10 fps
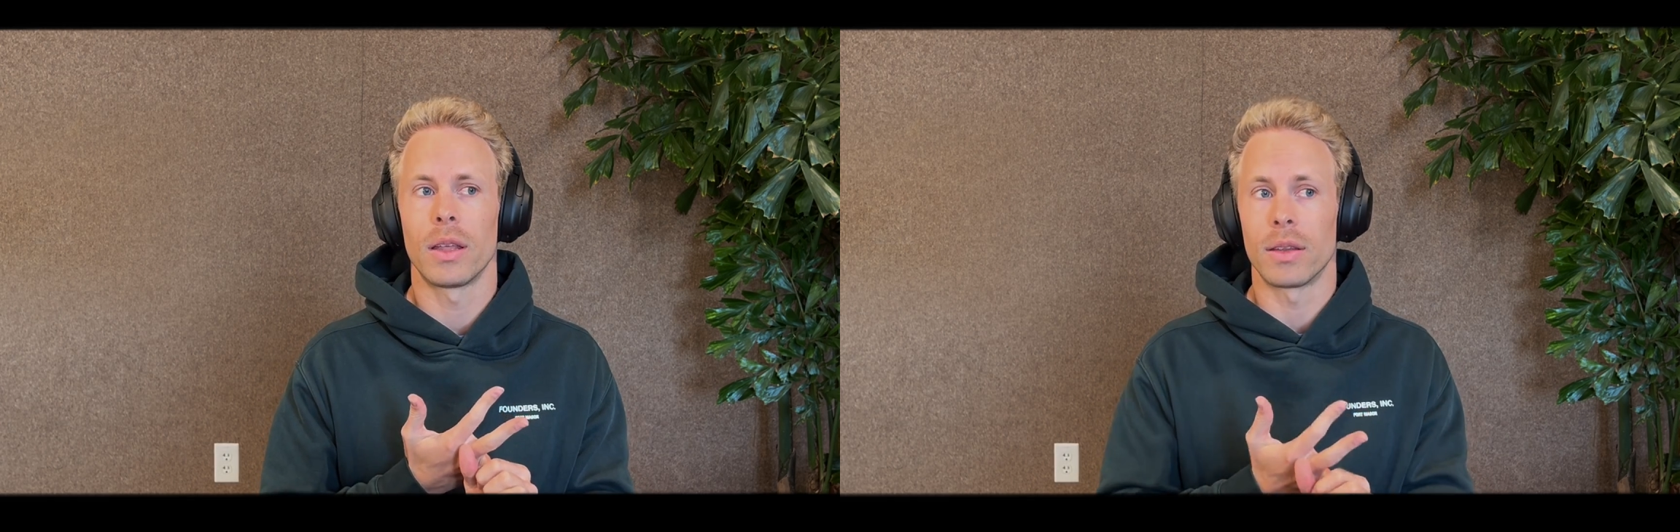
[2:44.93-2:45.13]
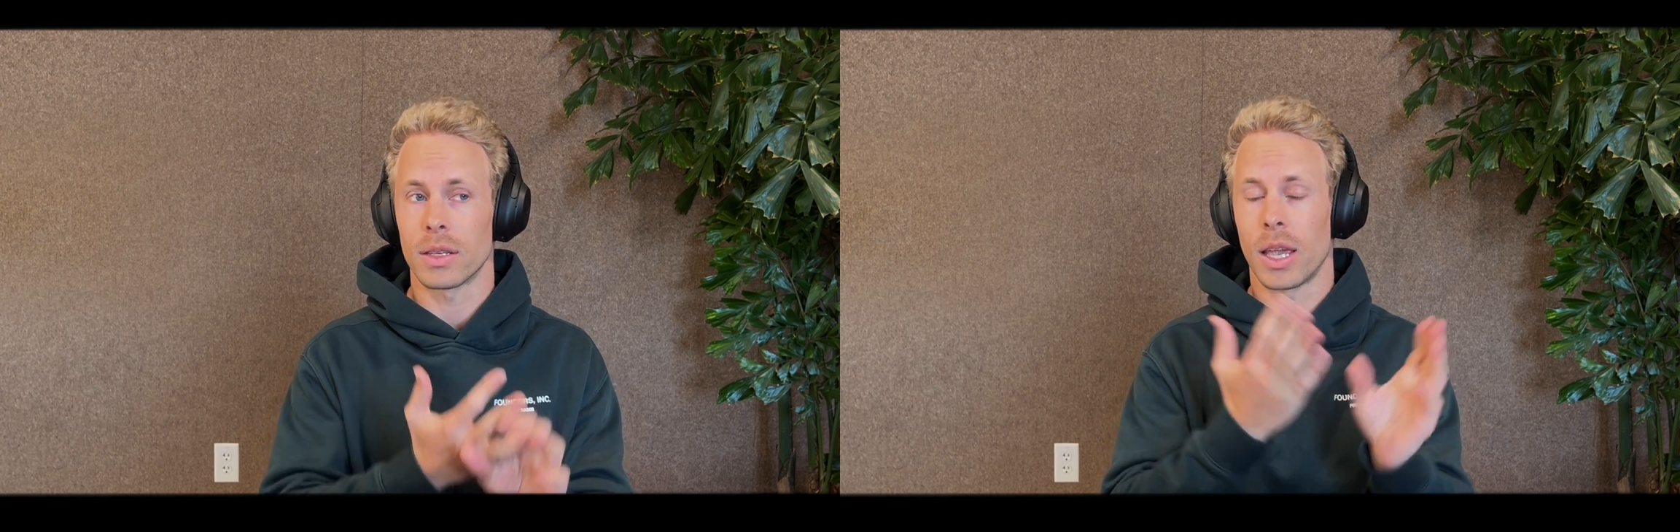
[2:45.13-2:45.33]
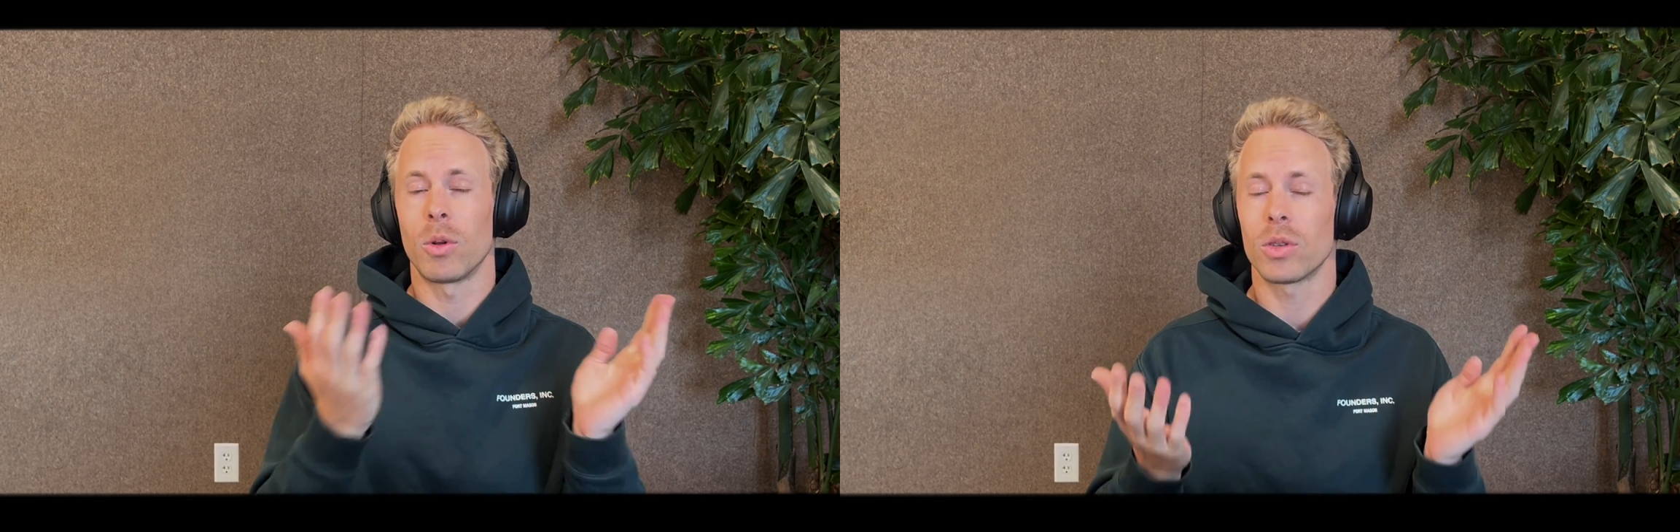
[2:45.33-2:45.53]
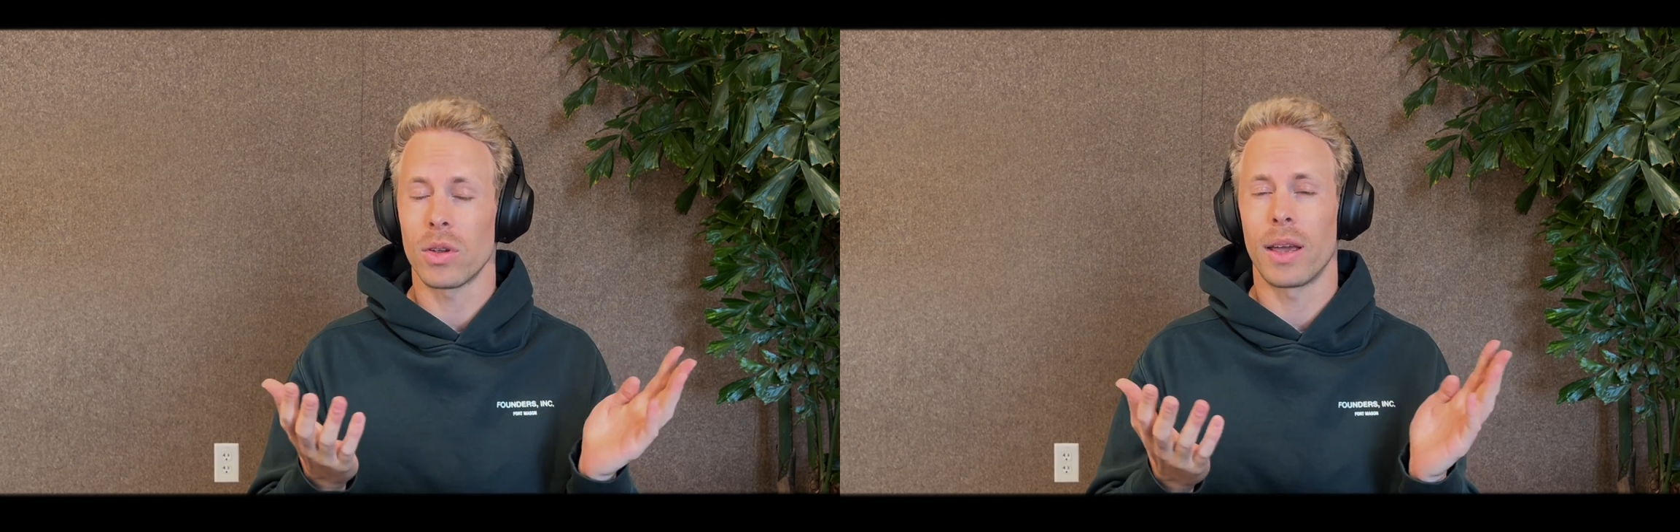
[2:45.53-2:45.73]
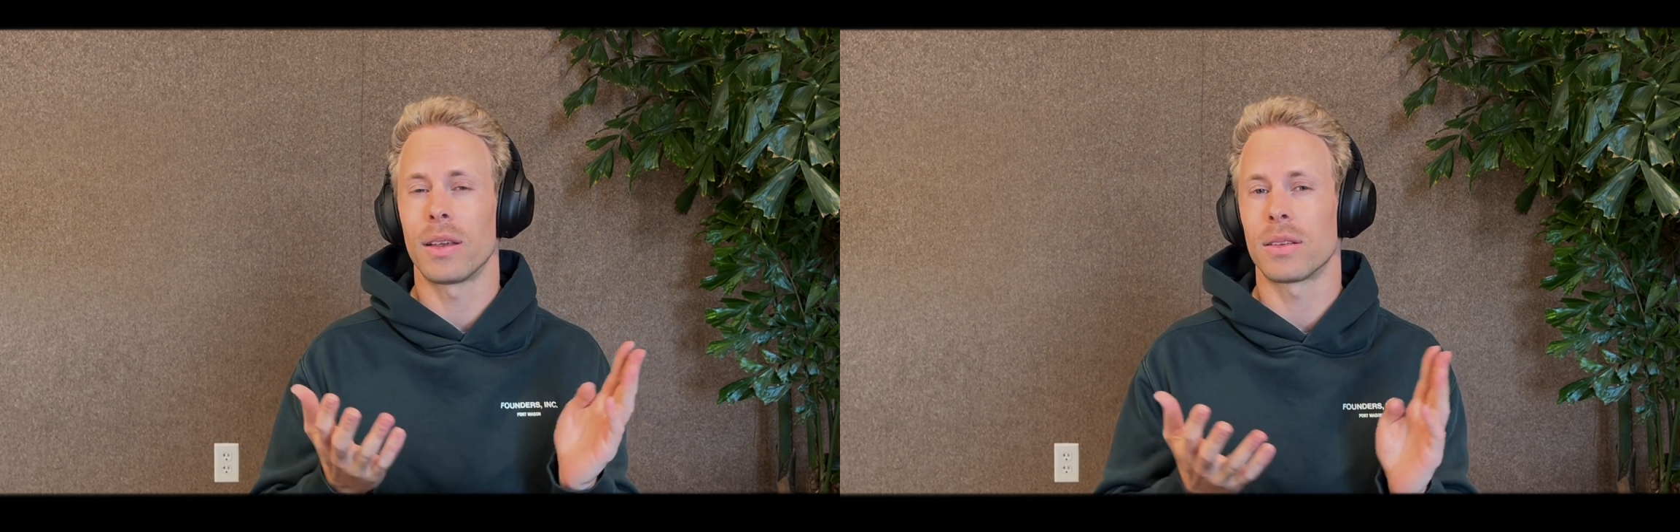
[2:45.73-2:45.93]
This game also
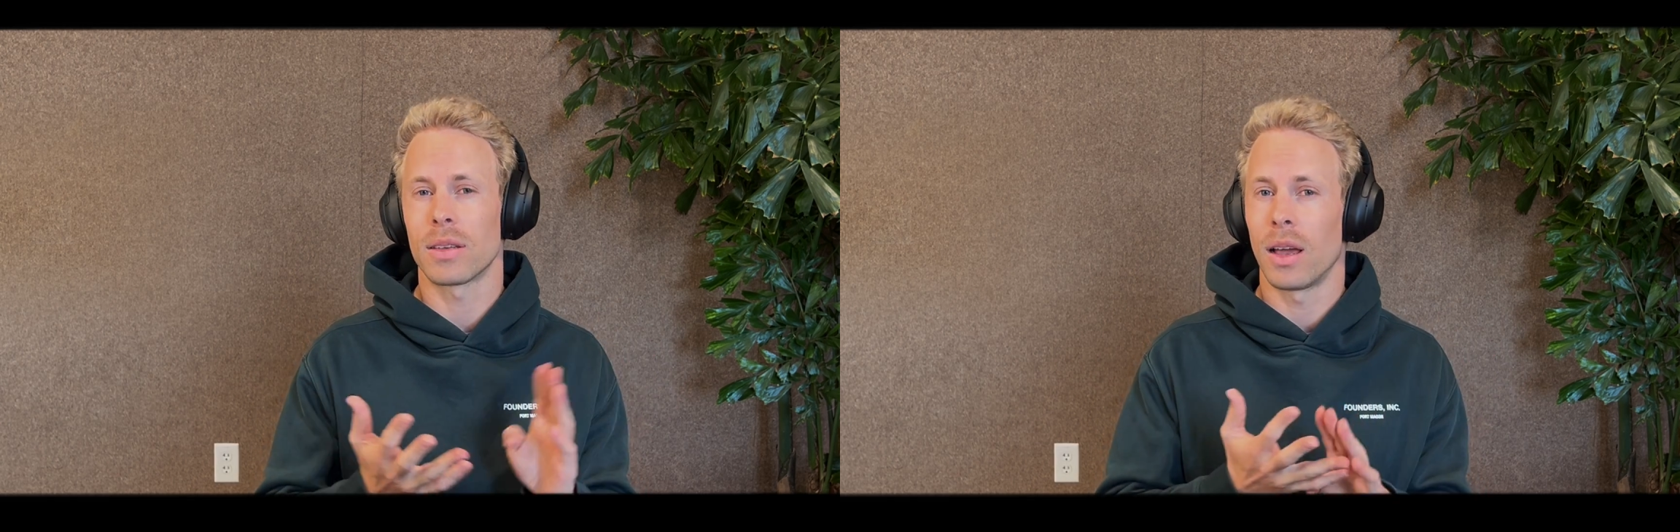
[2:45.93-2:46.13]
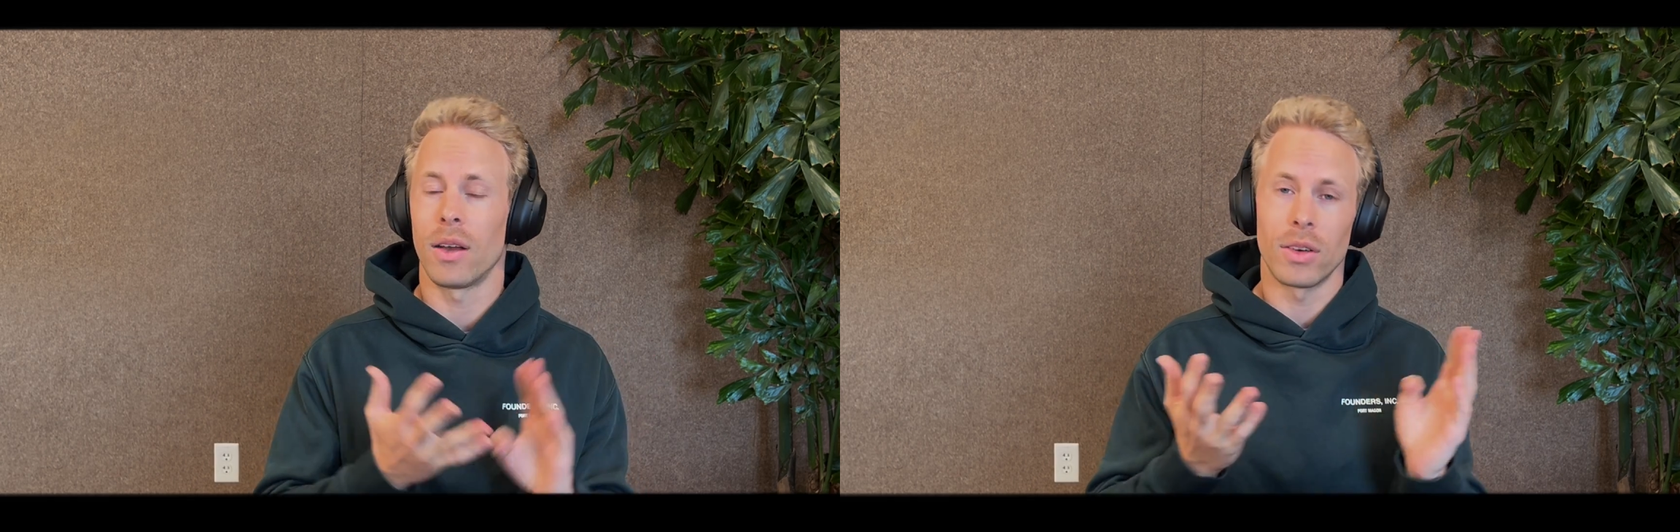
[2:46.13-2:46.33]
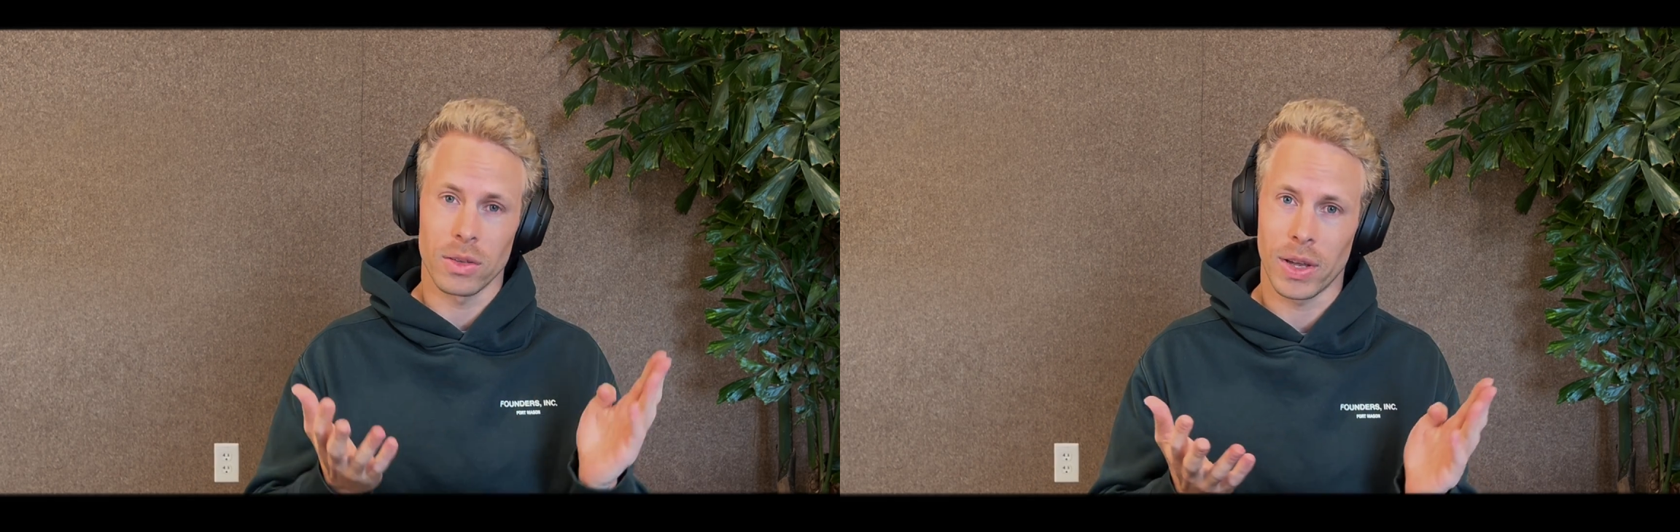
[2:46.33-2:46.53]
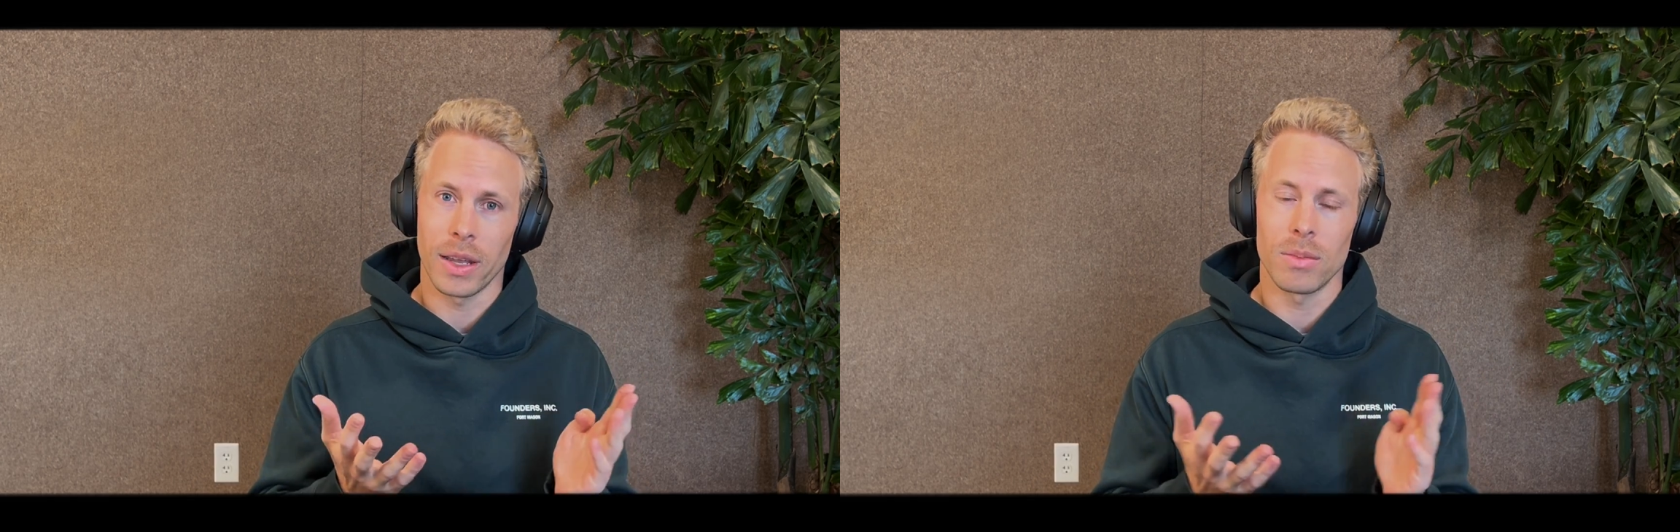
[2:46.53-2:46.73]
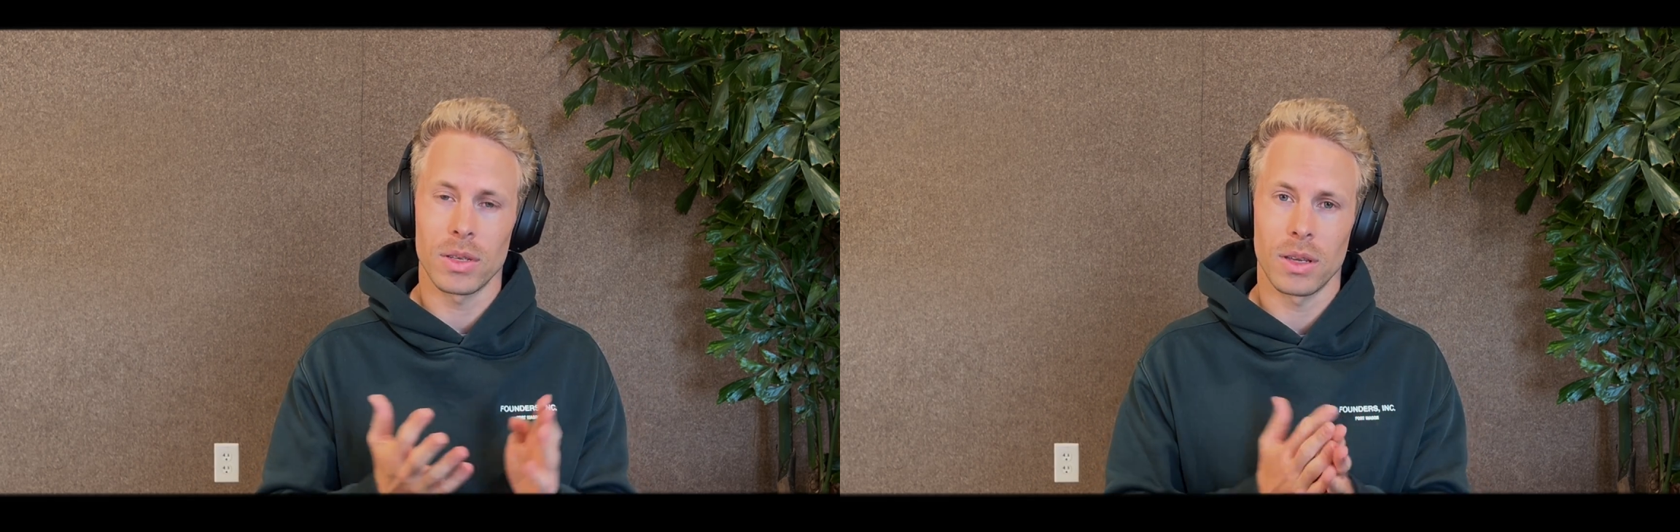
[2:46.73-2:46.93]
has hundreds of
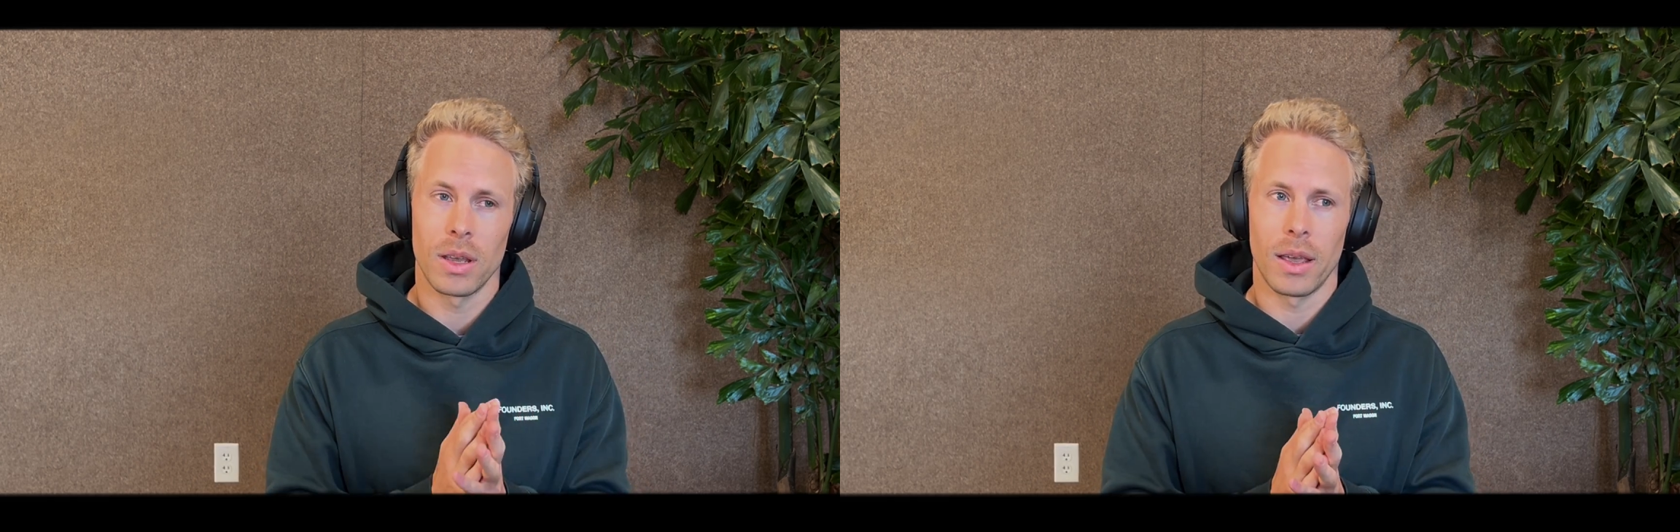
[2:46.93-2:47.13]
items.